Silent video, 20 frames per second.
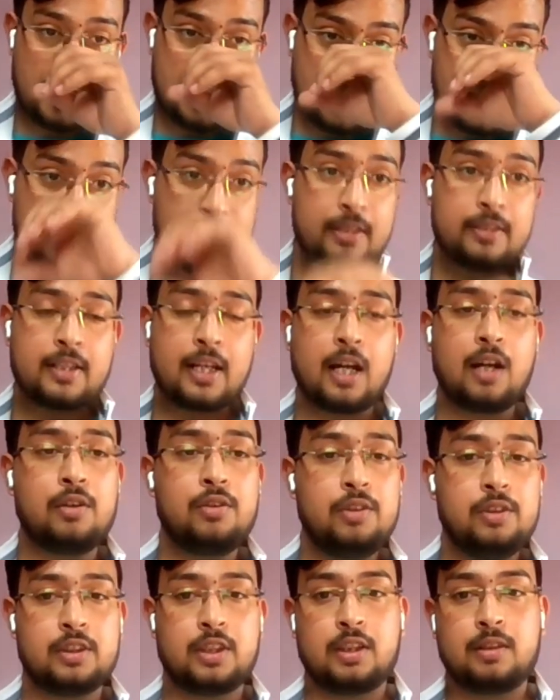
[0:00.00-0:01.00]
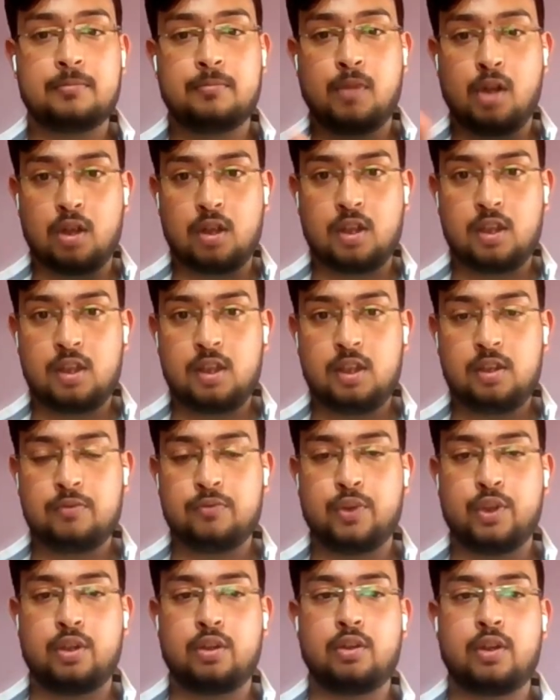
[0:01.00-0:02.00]
This is how the model
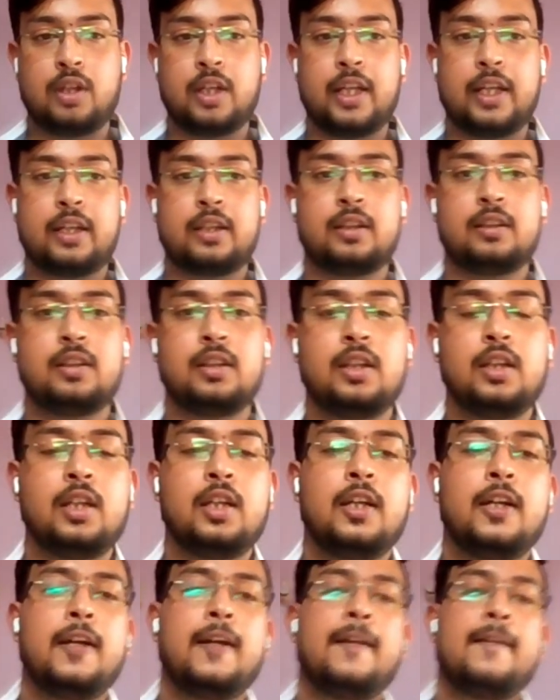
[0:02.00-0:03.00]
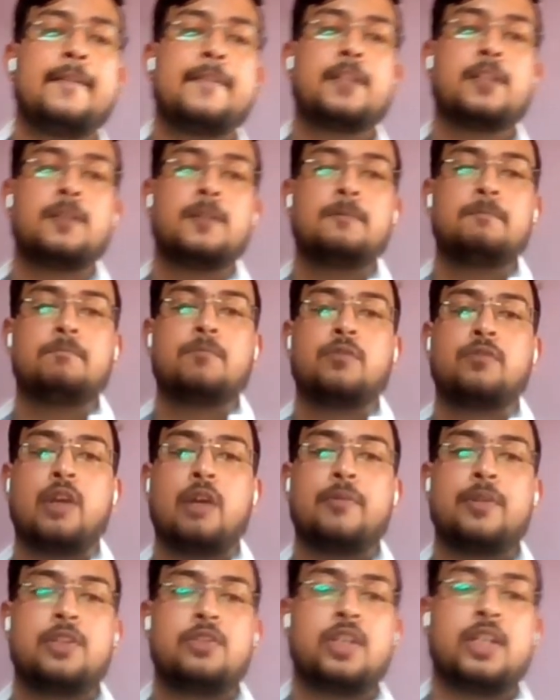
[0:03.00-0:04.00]
would look like. So we
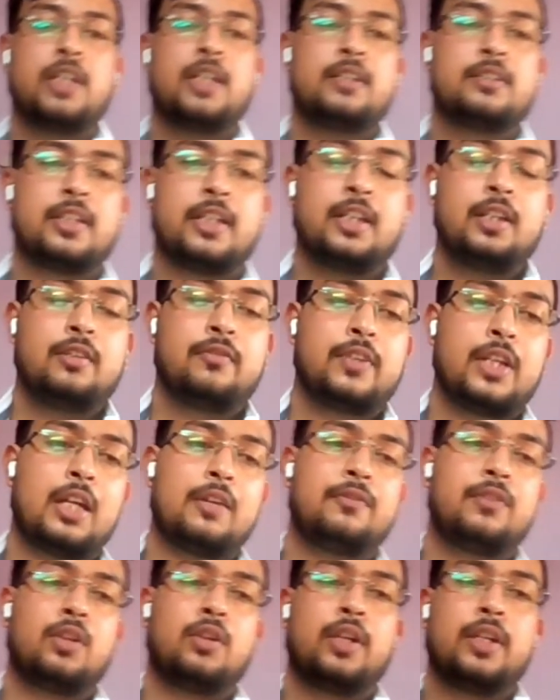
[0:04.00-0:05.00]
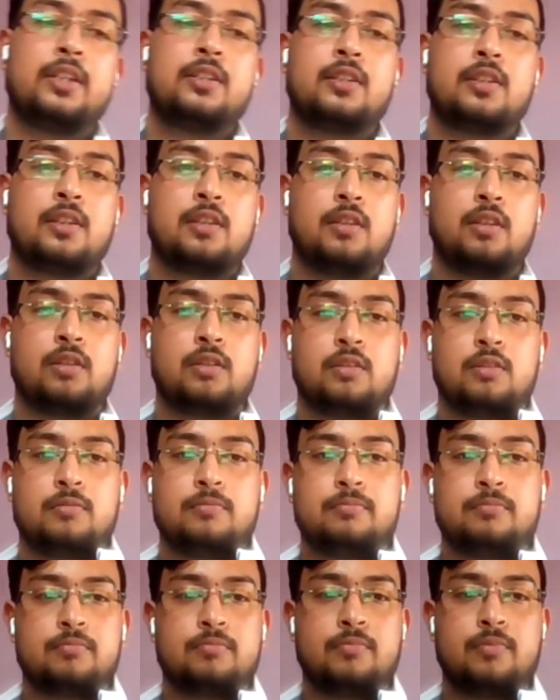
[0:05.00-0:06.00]
have a training set, we have noise.
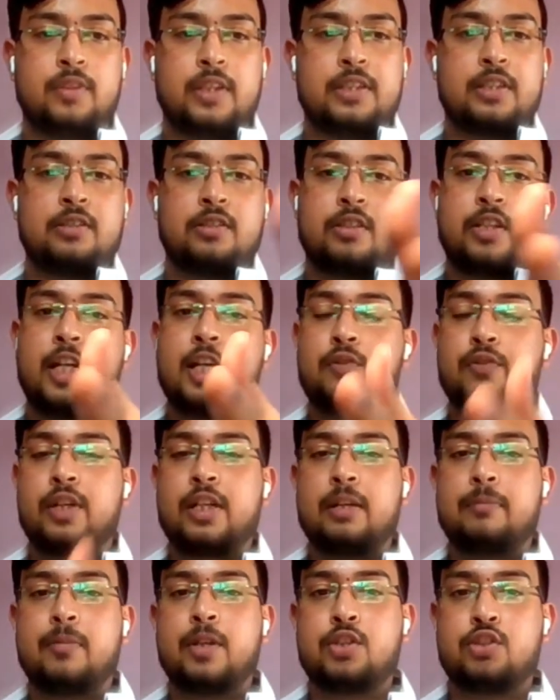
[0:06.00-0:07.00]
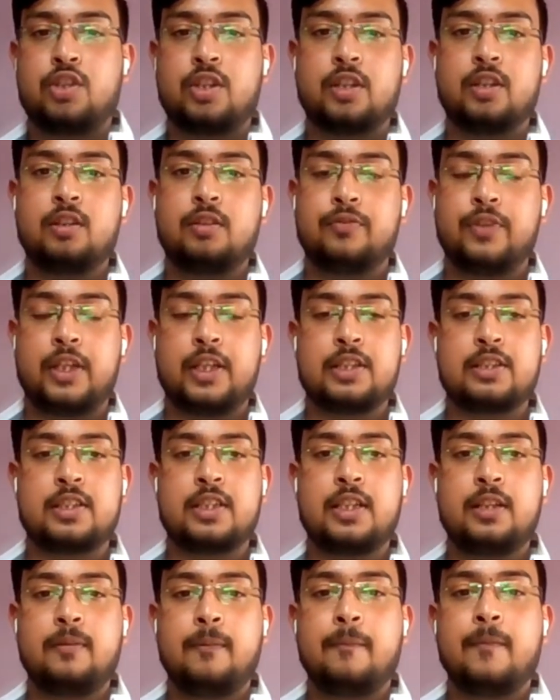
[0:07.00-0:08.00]
So this is a real world image here, we can
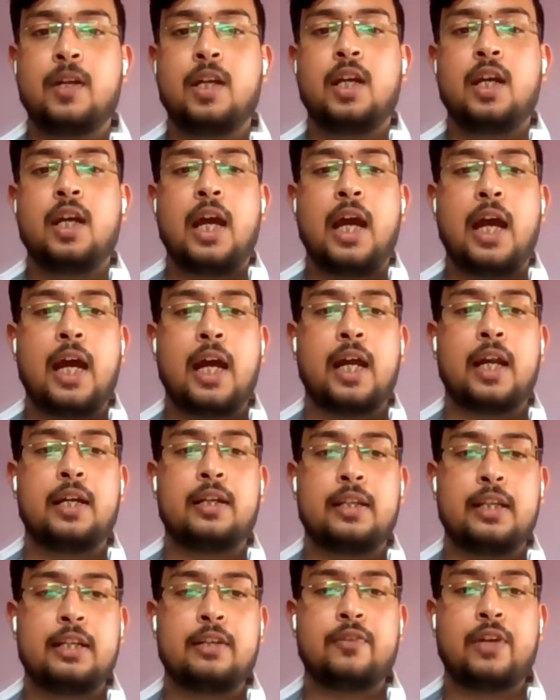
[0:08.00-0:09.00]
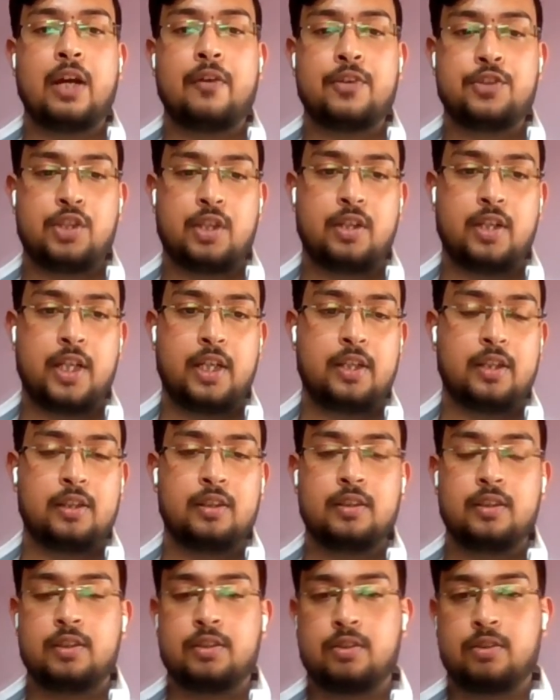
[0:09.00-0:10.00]
see. And then we have a generator.
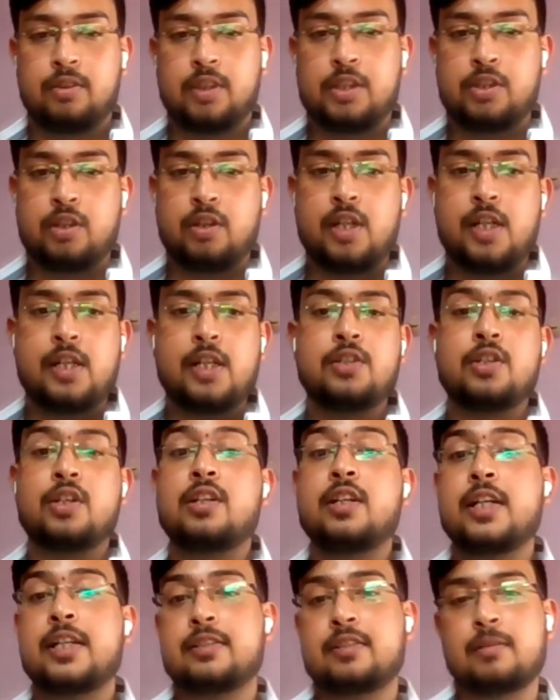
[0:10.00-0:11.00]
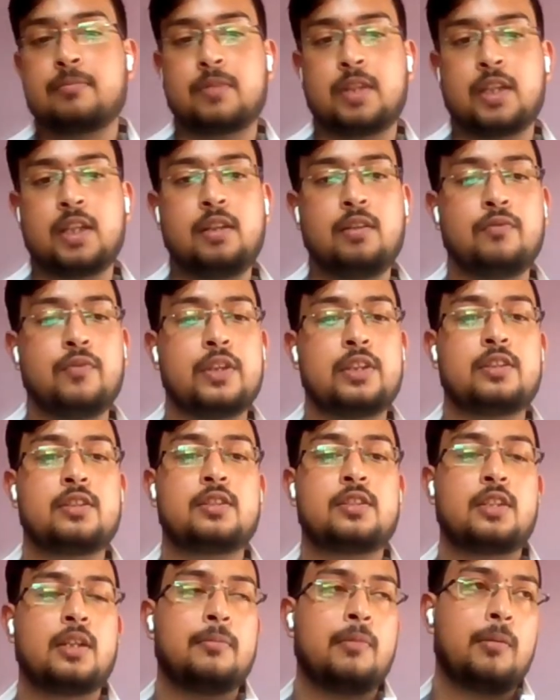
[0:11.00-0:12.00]
So the generator generates something with
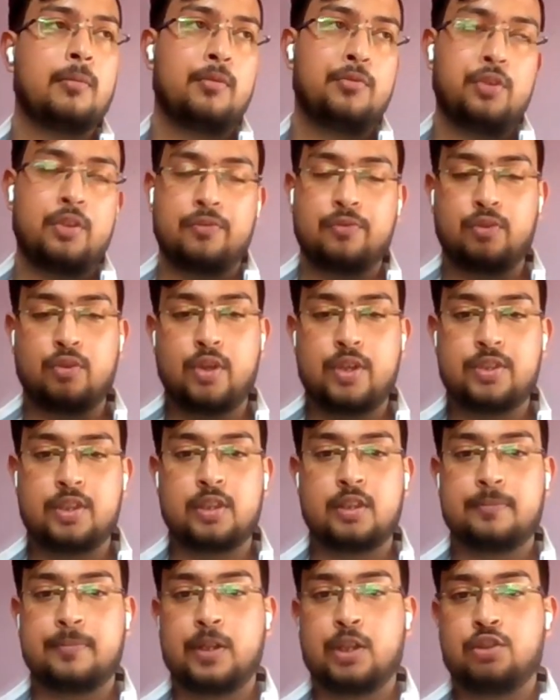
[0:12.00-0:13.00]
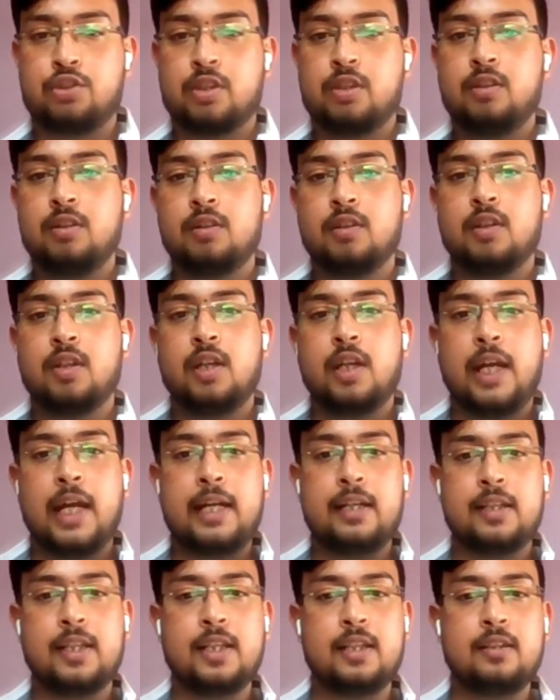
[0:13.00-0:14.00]
some amount of noise in the picture.
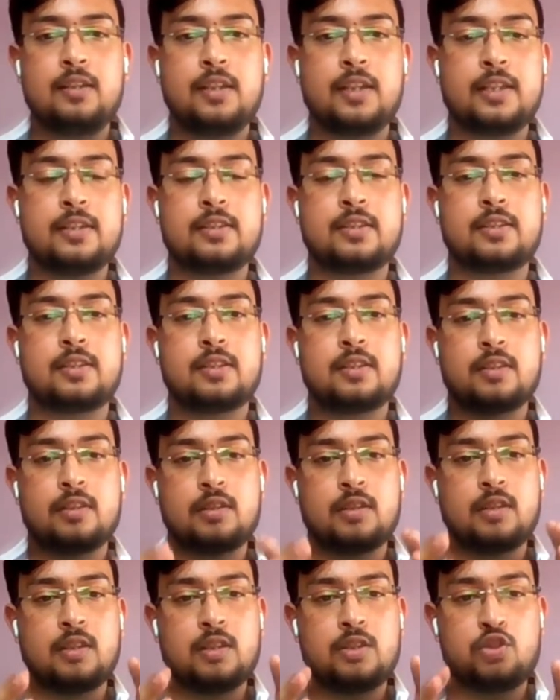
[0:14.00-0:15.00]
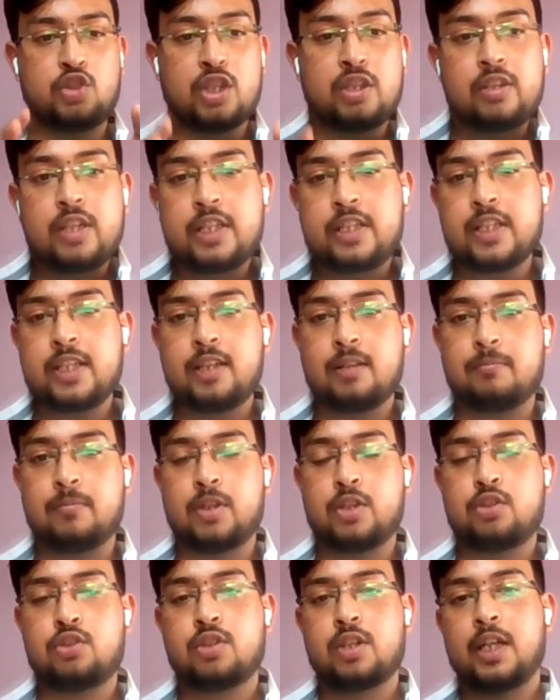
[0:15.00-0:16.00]
And then this generated
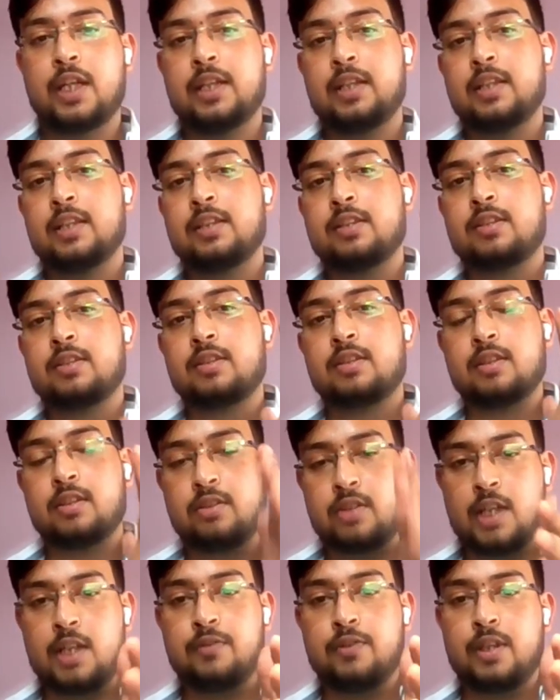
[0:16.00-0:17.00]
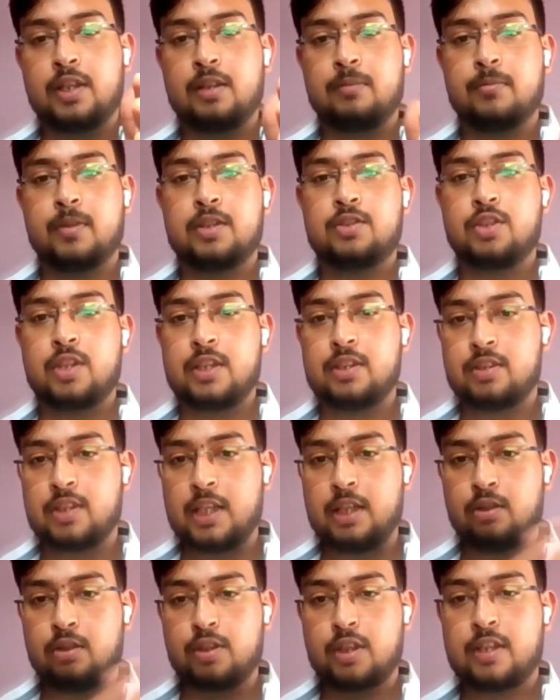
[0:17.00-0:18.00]
image and this real world image is
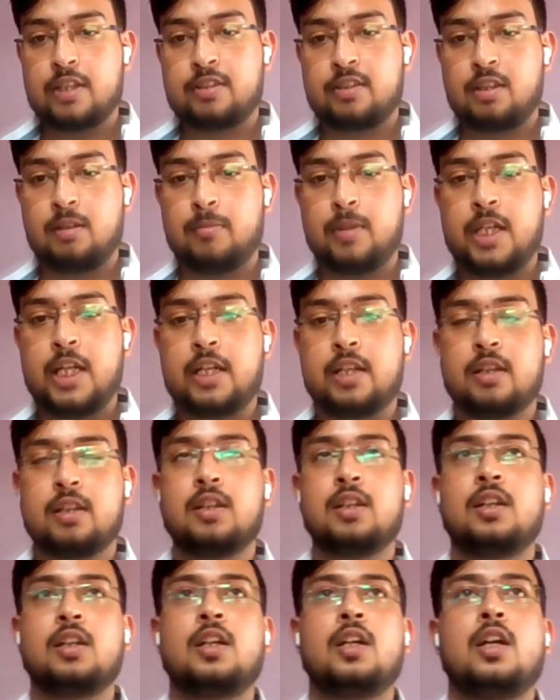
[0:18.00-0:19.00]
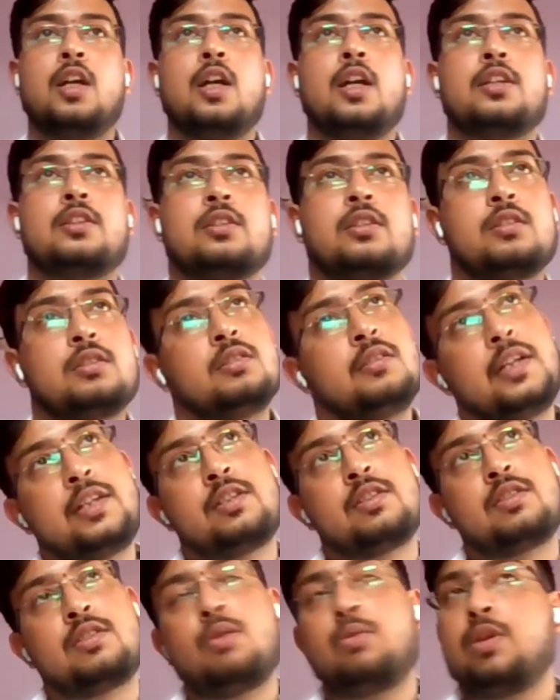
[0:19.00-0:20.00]
sent to the discriminator. So
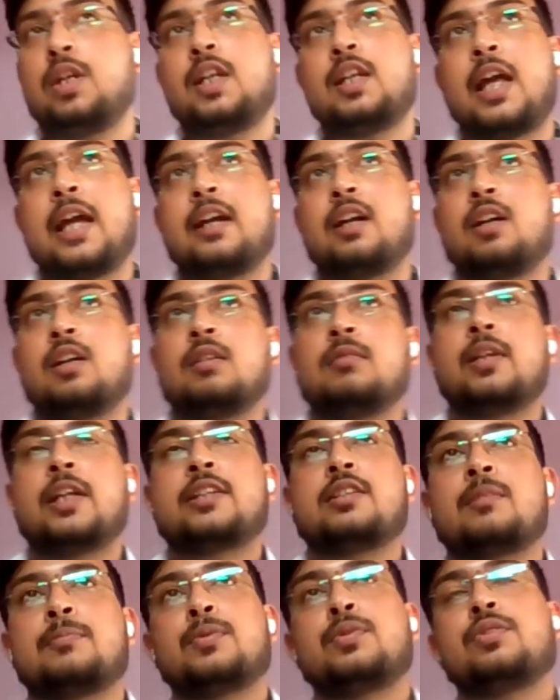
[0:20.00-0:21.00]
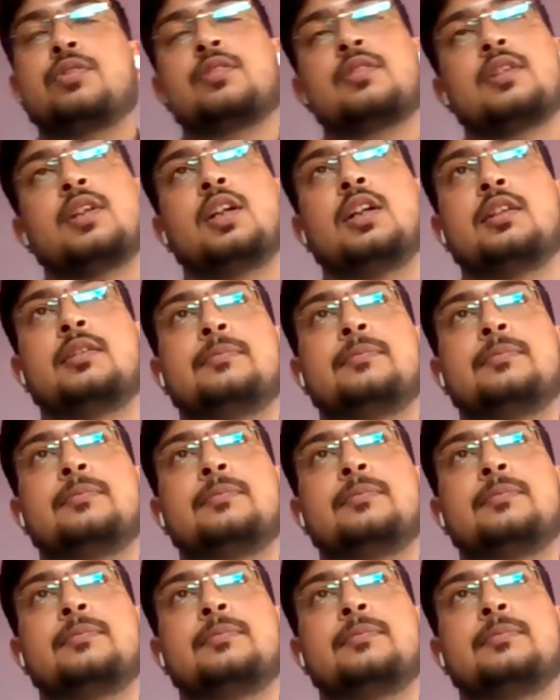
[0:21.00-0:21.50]
it's totally like let's suppose